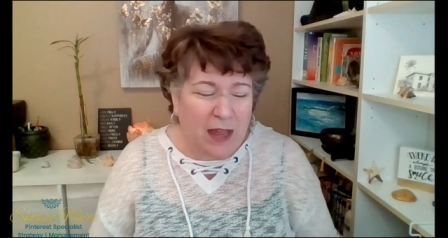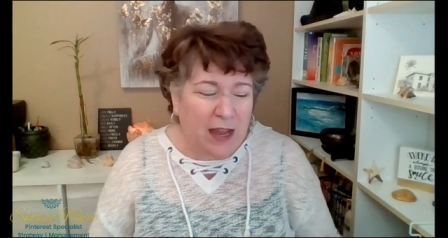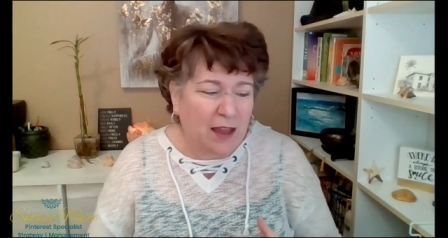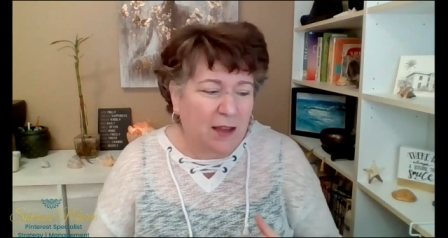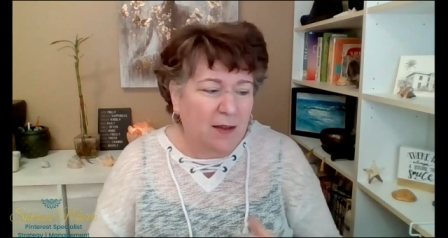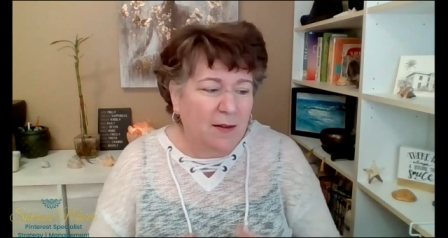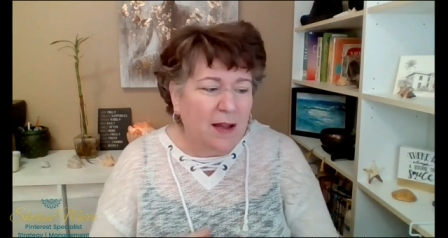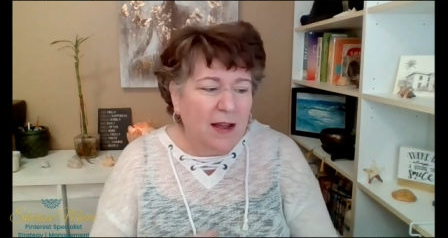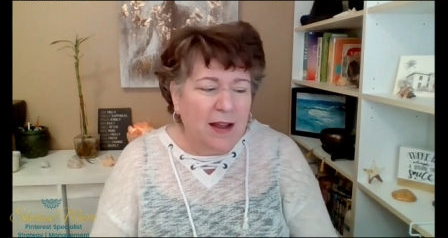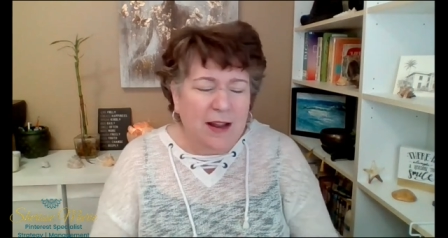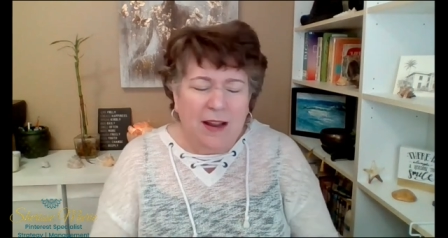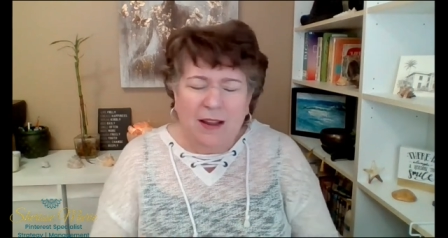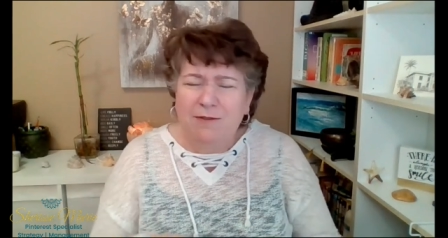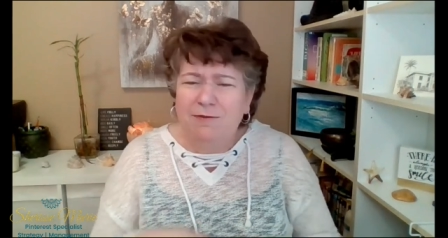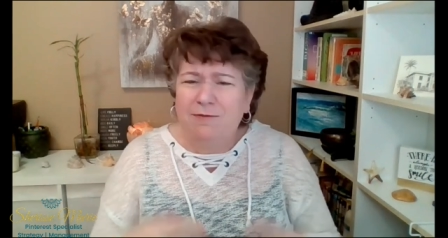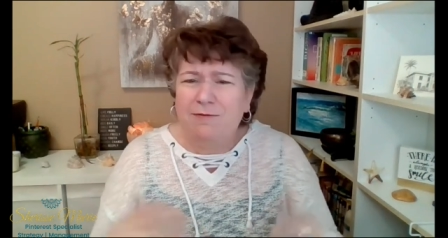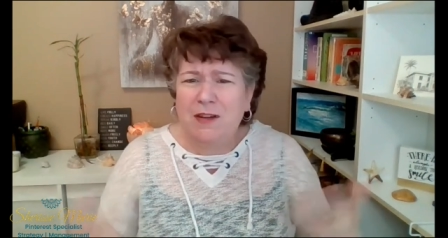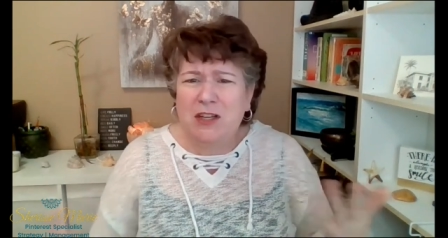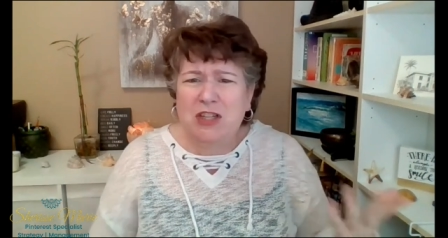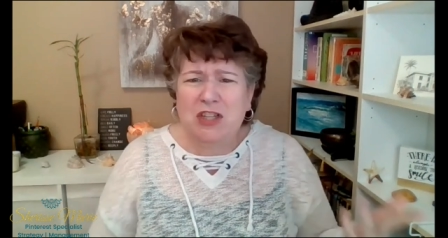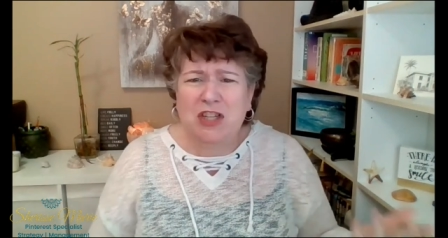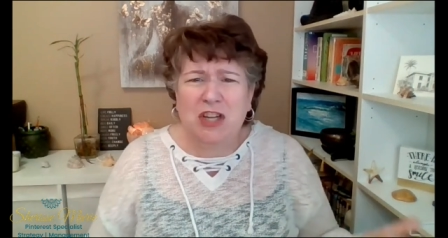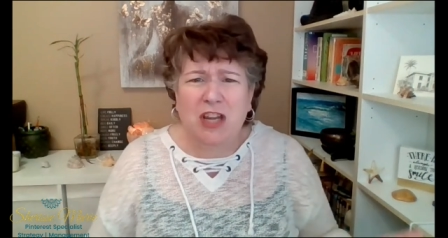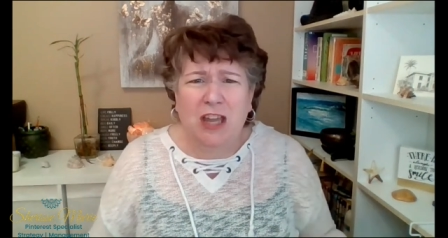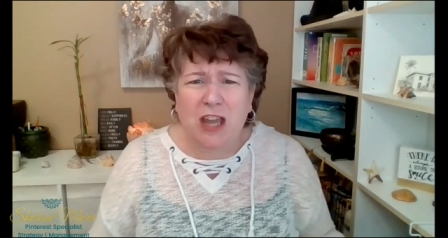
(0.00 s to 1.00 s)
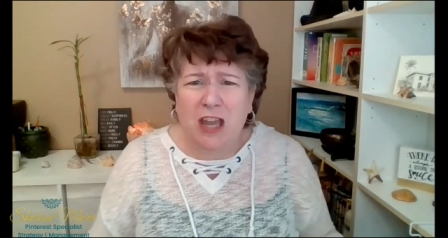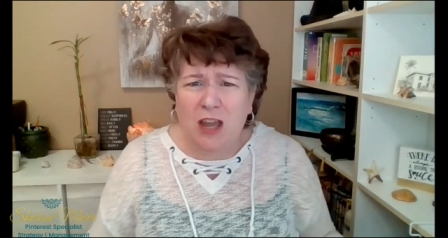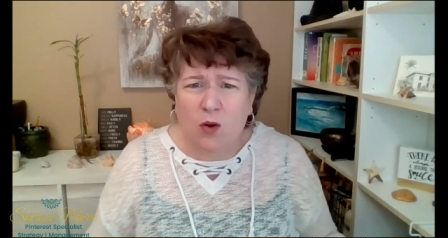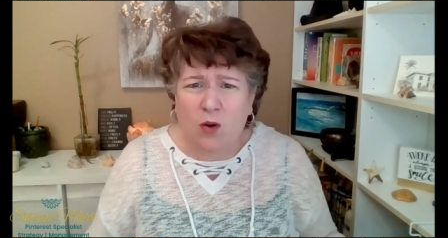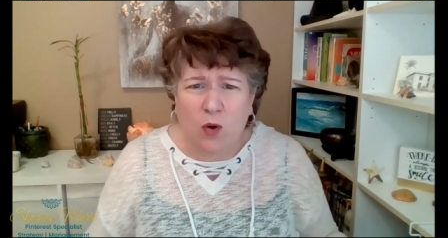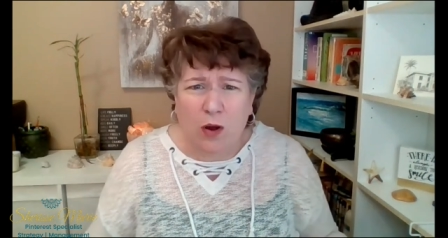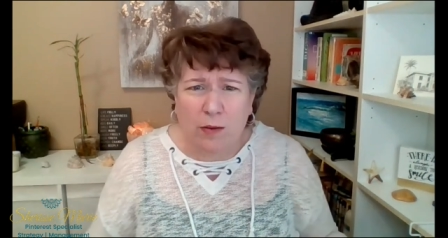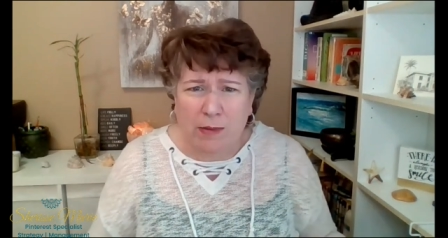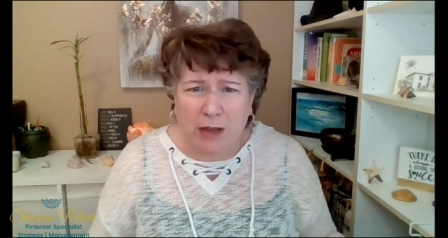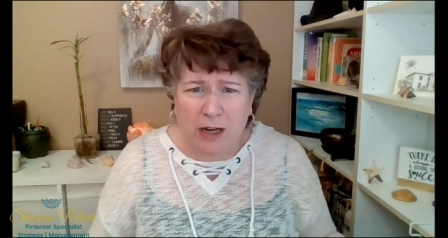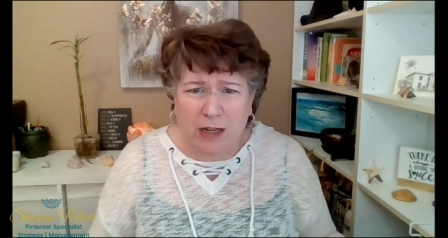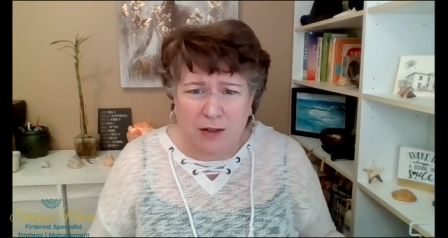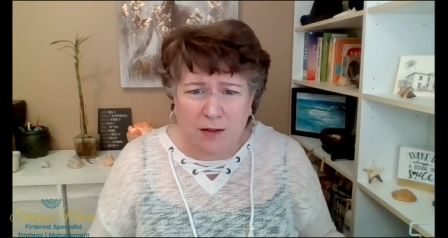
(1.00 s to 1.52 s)
like fishing
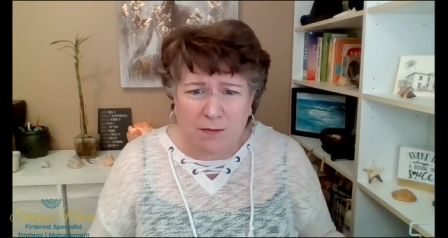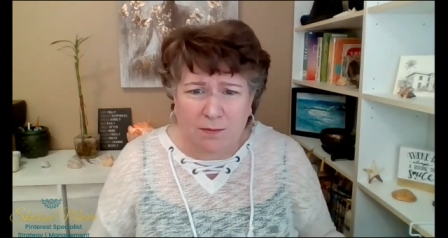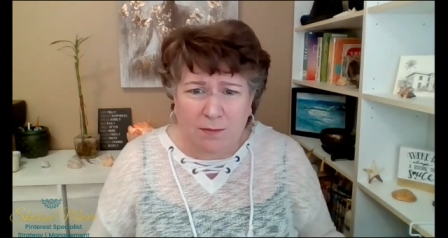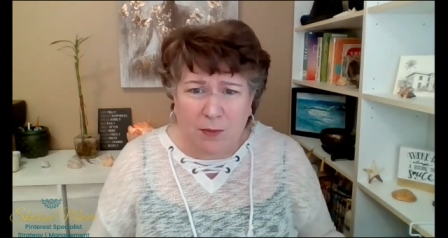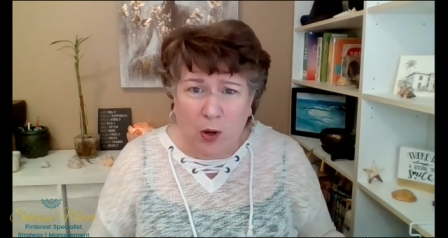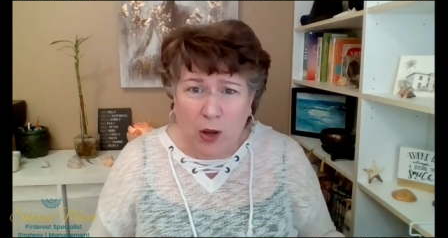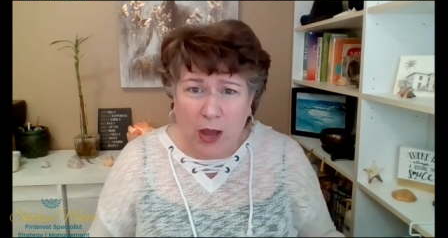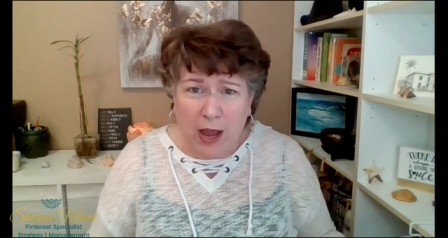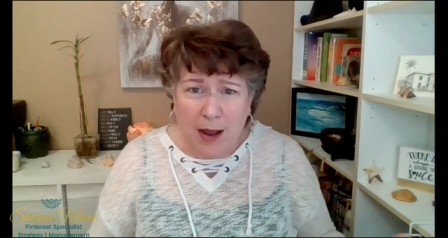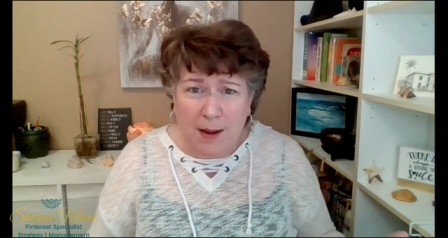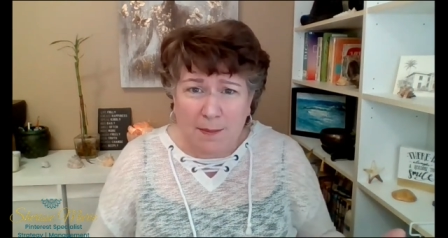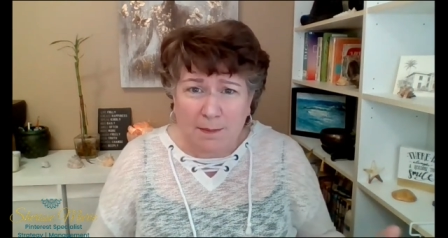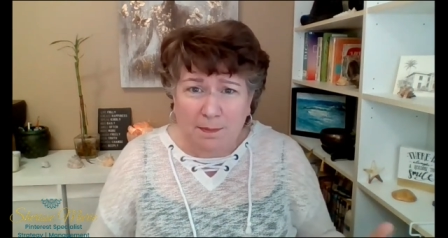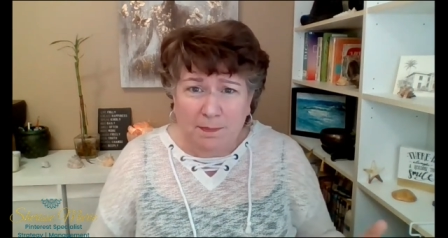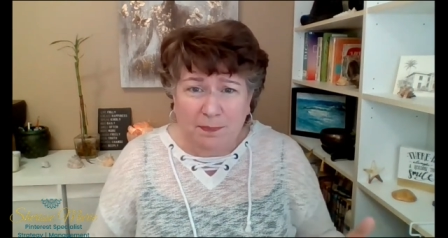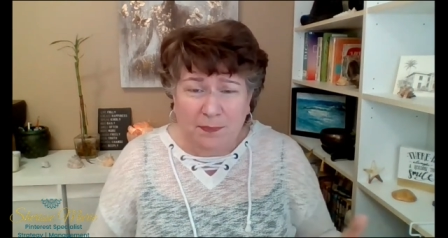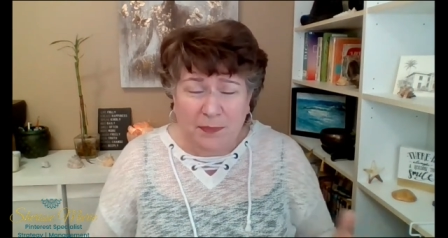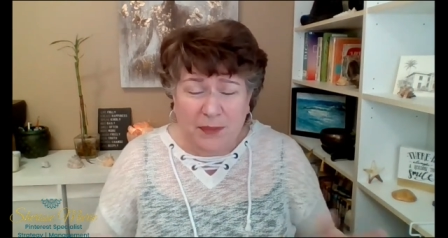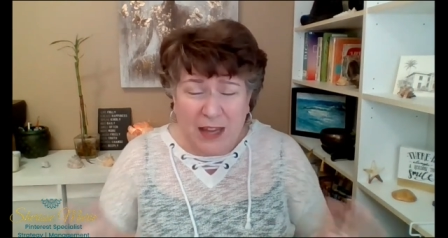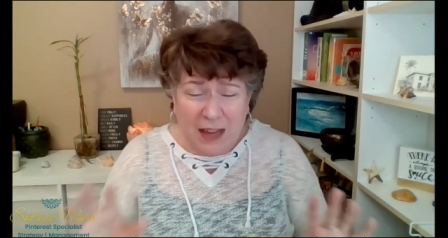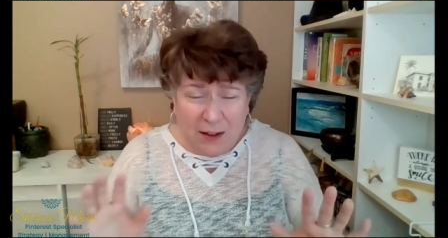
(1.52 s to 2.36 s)
equipment. Okay.